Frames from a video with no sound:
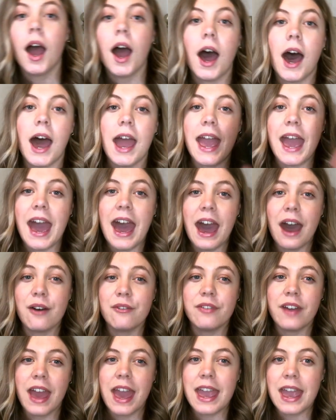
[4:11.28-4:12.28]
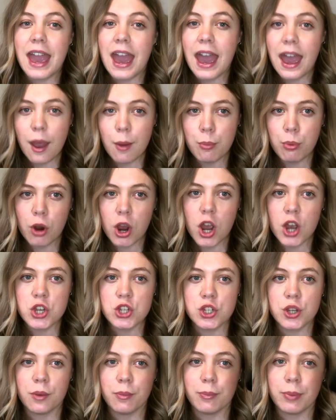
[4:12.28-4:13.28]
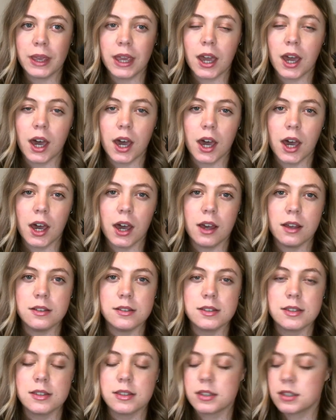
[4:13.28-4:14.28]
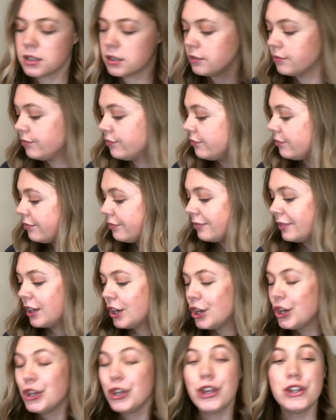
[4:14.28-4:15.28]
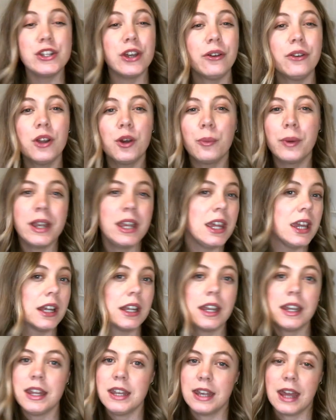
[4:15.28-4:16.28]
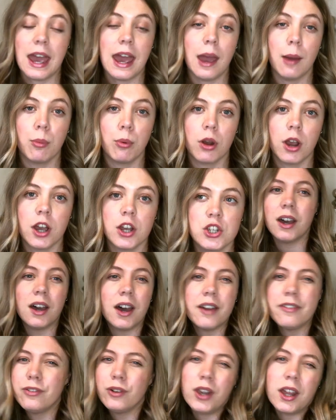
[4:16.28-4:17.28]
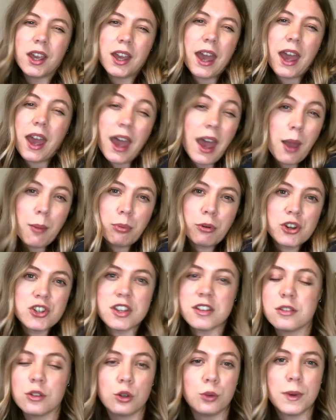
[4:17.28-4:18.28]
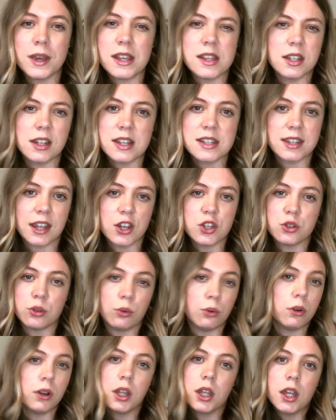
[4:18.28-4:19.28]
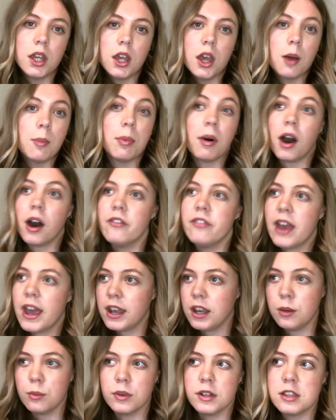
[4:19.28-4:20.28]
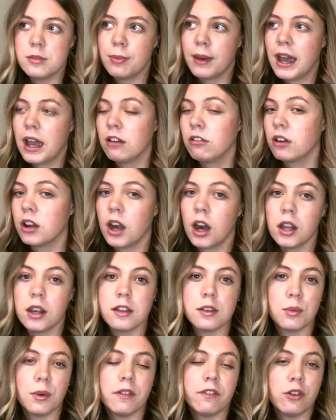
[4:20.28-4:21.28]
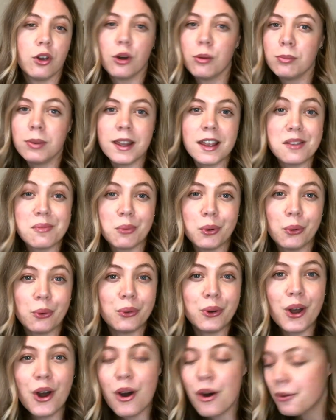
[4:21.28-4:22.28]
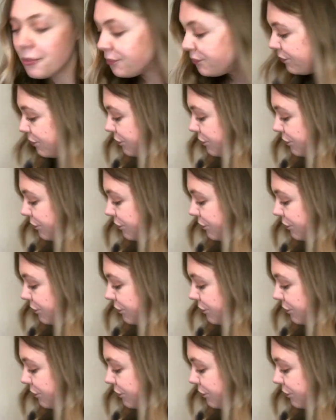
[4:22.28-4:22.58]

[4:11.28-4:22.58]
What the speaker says: I have a hairbrush because you don't know when you're going to need a hairbrush. I feel like a hairbrush is always an essential part of anyone's bag regardless whether you're on placement or not.